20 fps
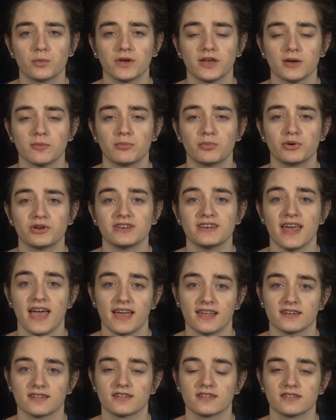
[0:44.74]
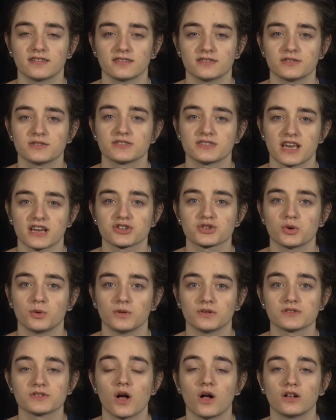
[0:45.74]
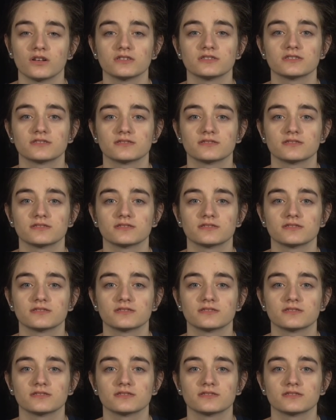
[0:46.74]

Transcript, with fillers: we can put an end to sexual assault.